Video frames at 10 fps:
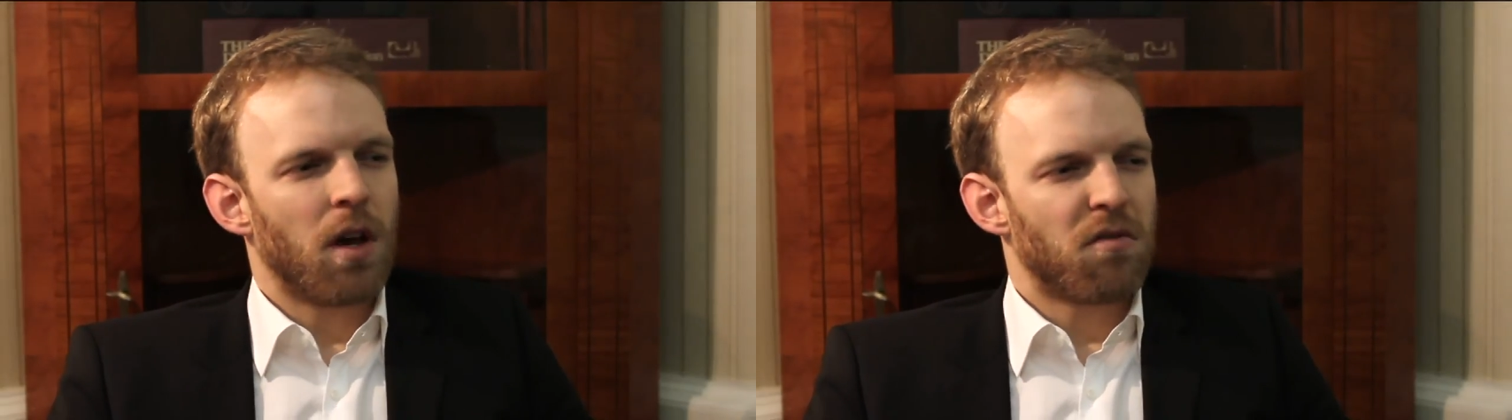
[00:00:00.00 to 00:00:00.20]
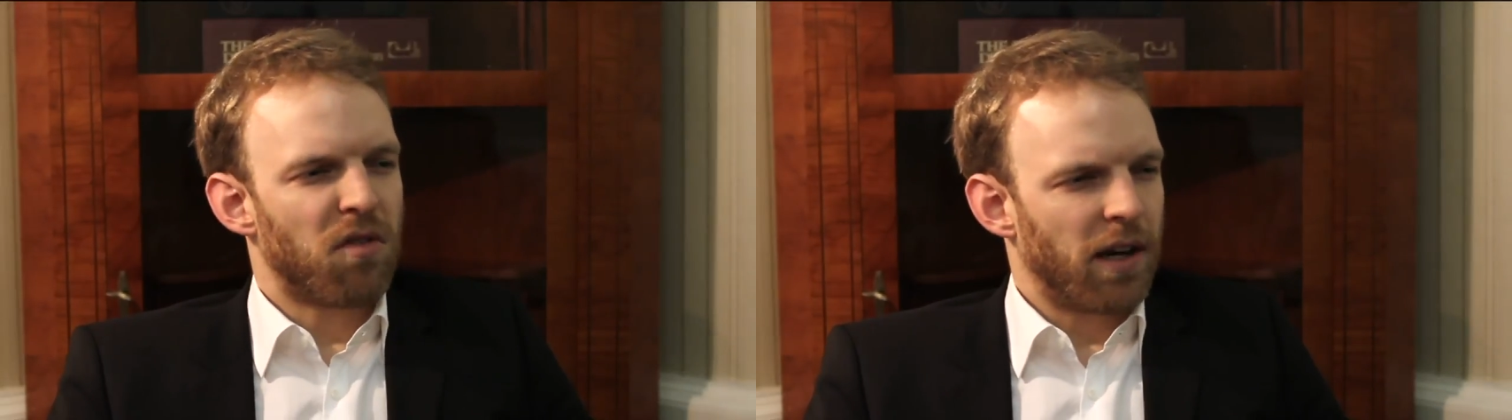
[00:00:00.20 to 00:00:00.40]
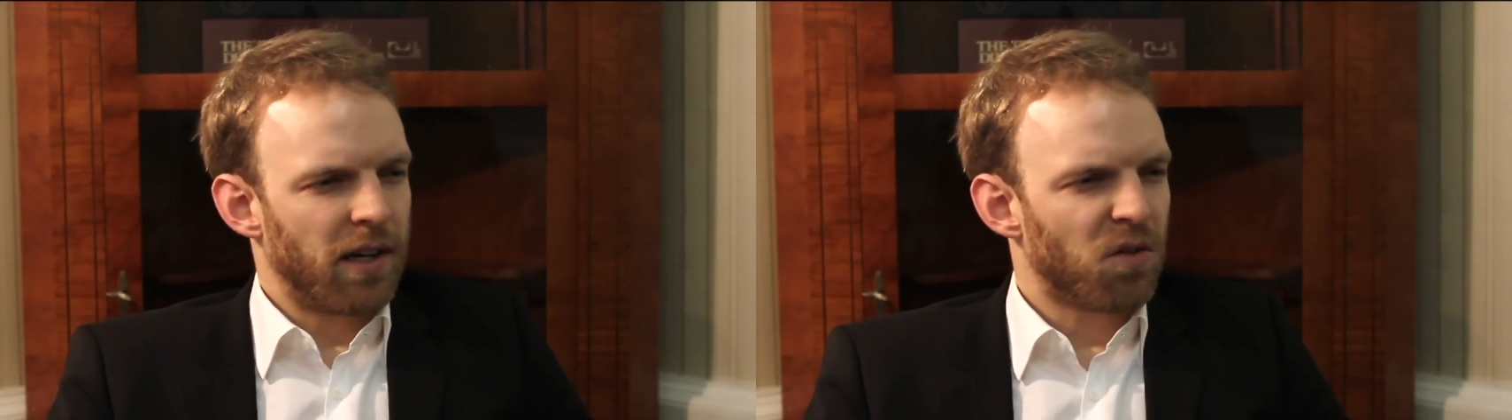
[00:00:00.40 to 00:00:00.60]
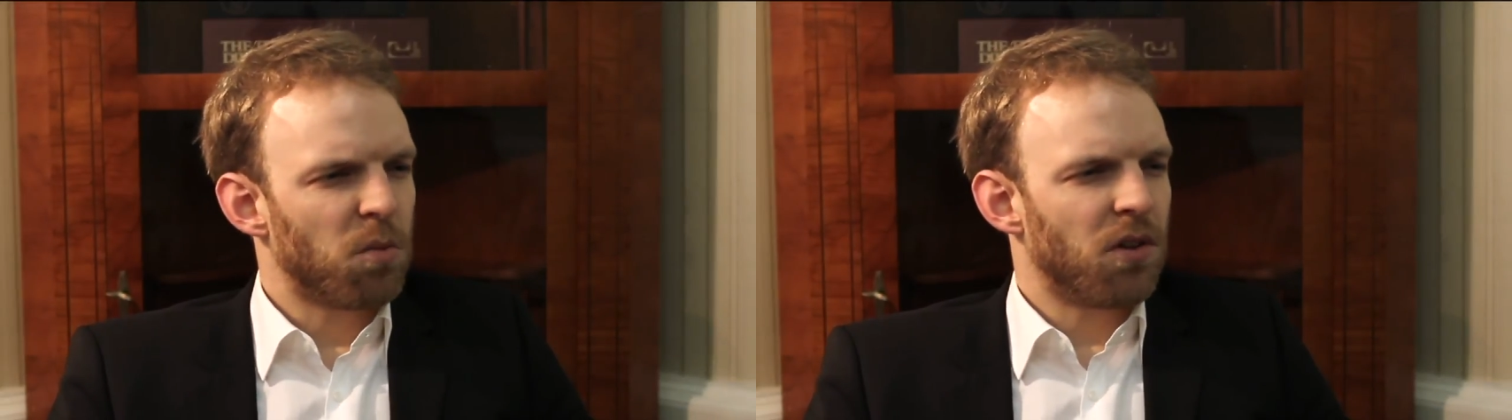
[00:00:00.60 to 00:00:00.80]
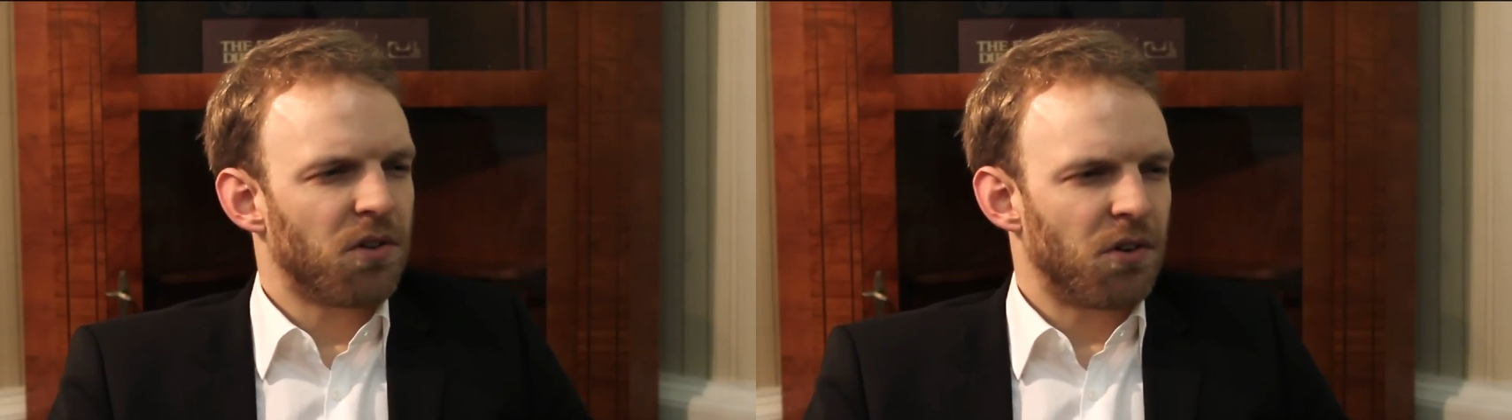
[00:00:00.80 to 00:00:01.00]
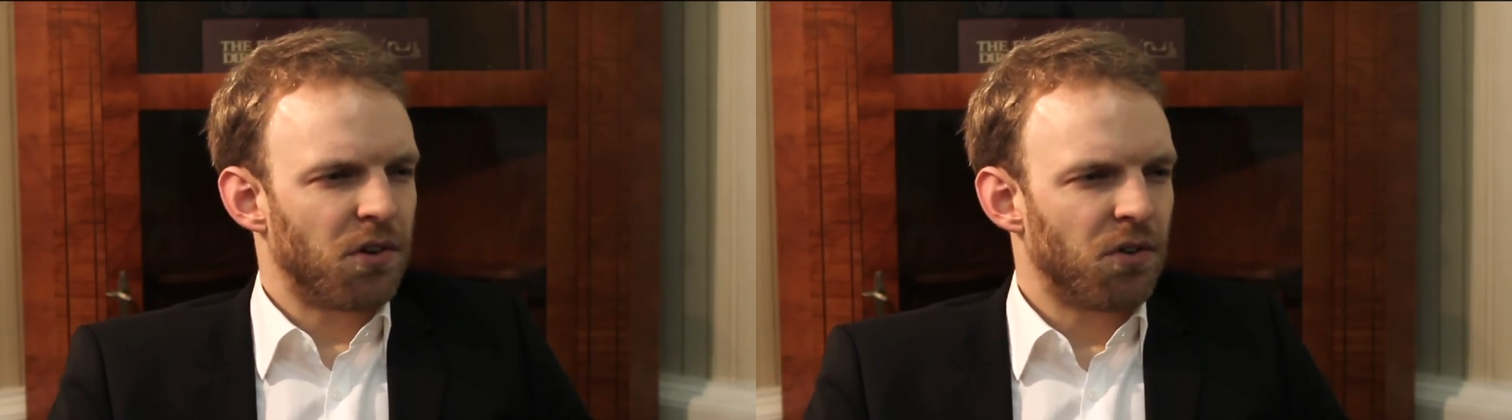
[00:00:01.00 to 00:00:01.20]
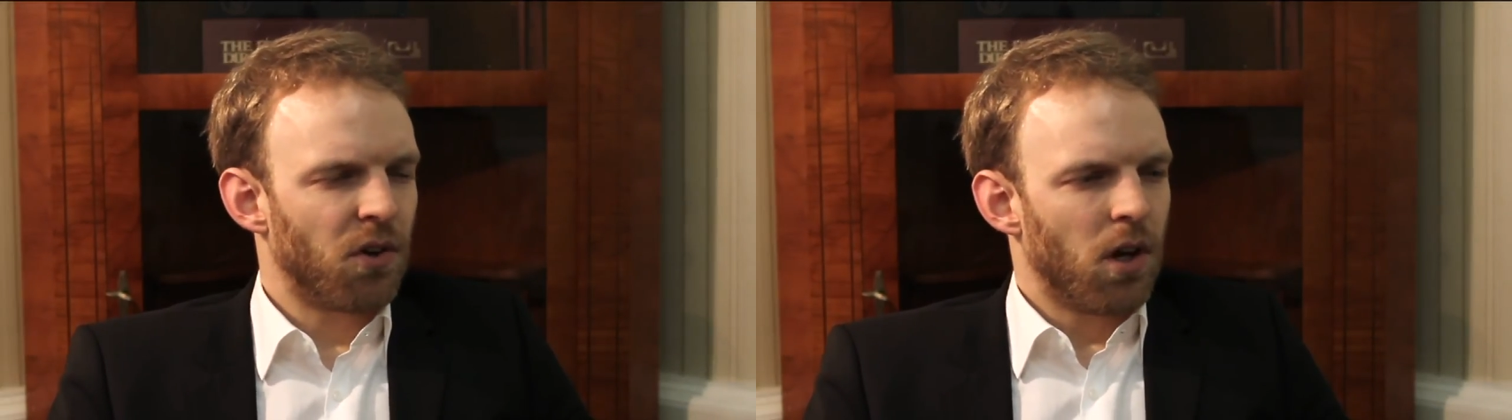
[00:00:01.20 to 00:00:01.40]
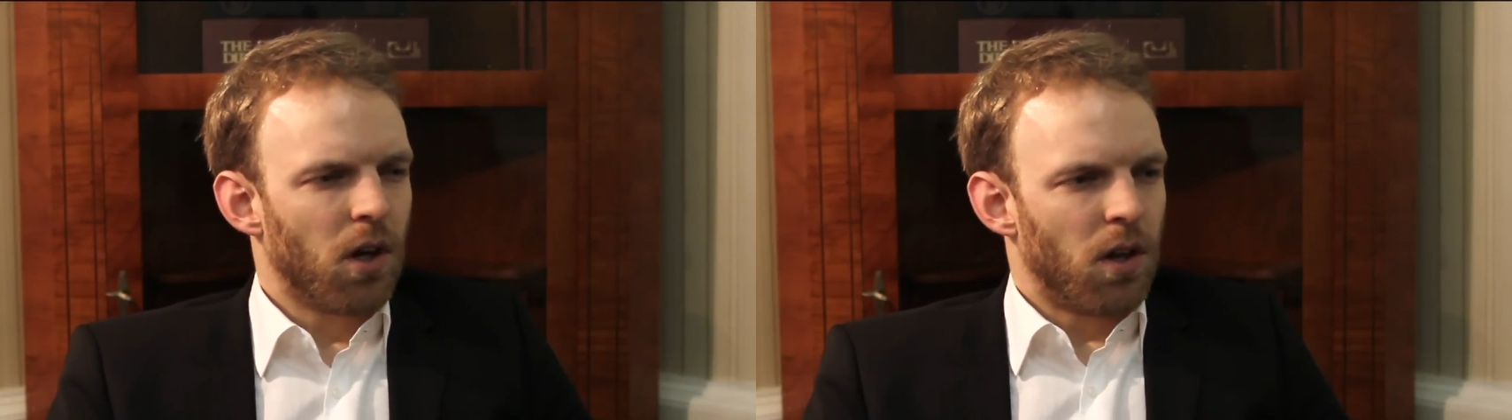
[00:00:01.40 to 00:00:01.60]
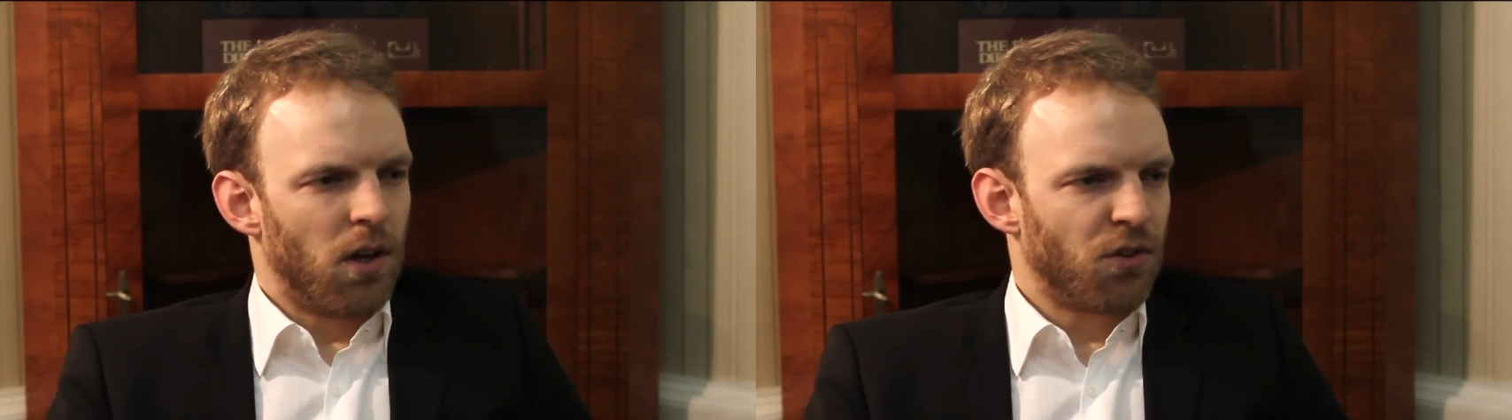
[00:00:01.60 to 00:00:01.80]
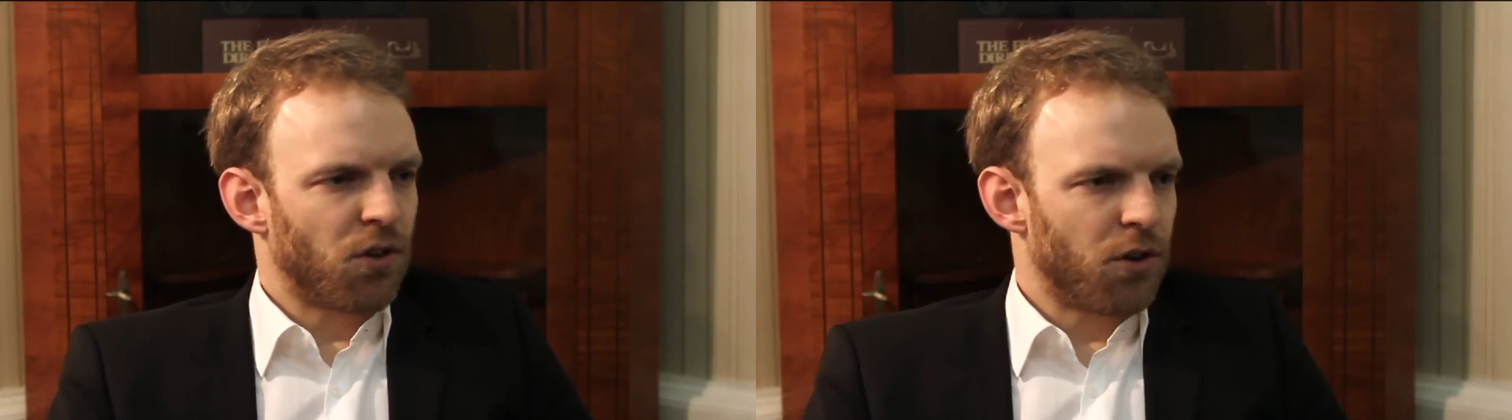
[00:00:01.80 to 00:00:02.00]
finance ministers, they
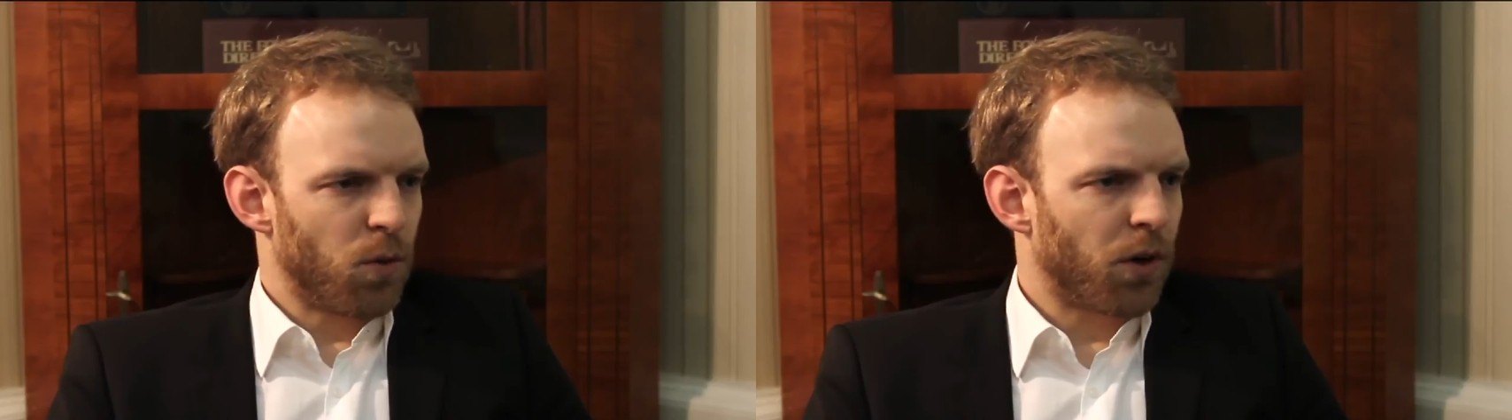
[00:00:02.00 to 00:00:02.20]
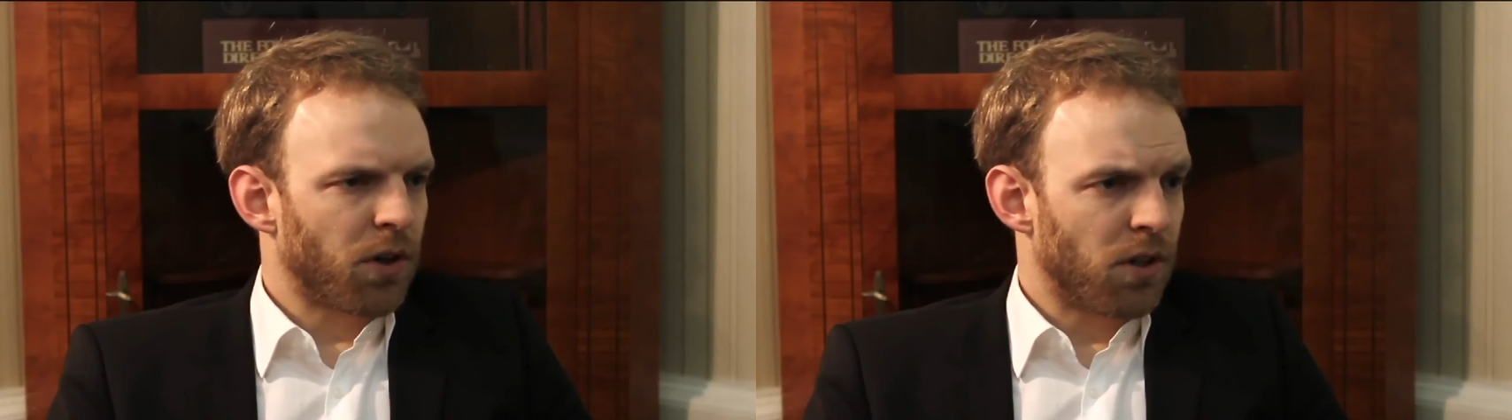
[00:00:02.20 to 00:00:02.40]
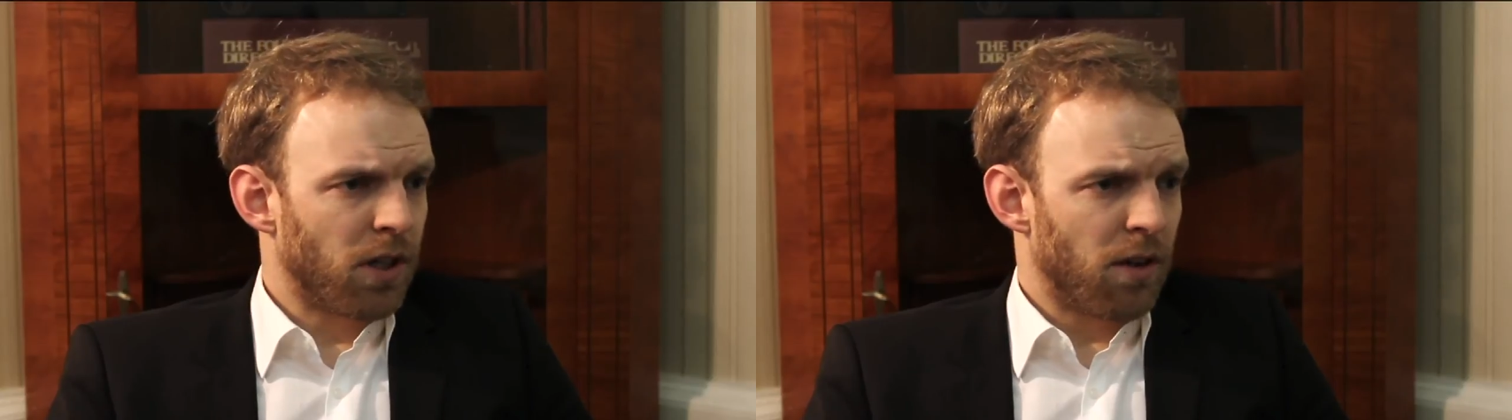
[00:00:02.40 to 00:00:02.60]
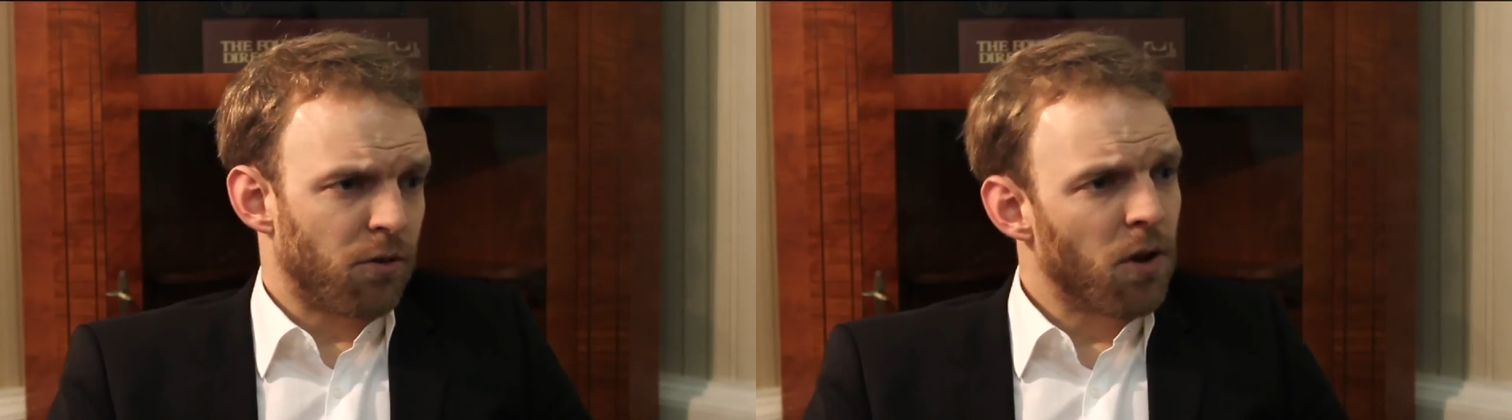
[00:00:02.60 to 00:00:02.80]
started working together.